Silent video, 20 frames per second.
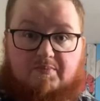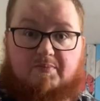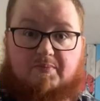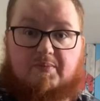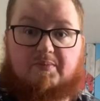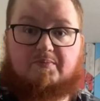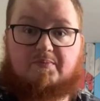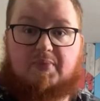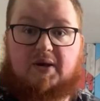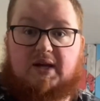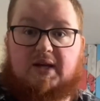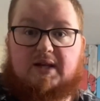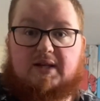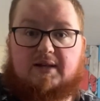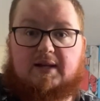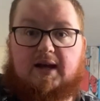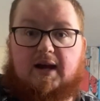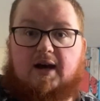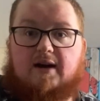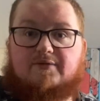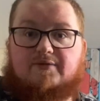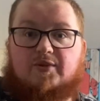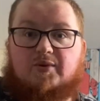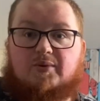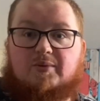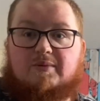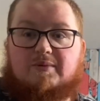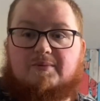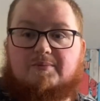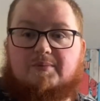Be
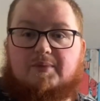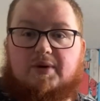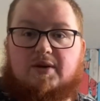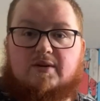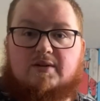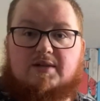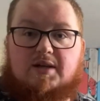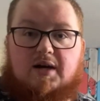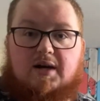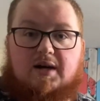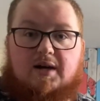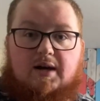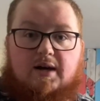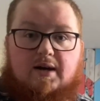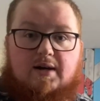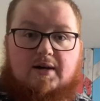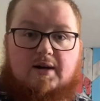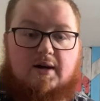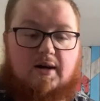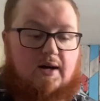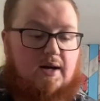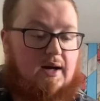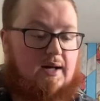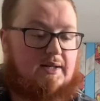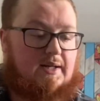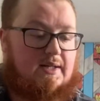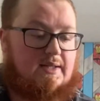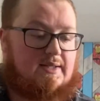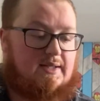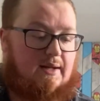careful, because I
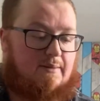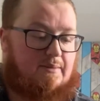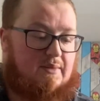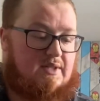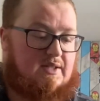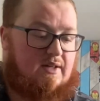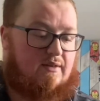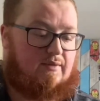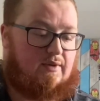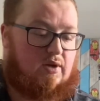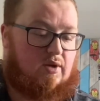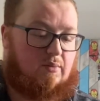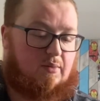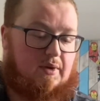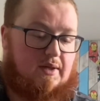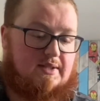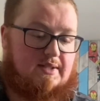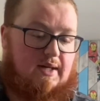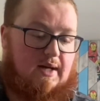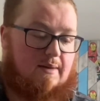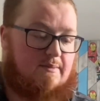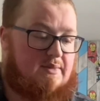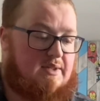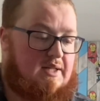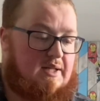did stab myself a couple of times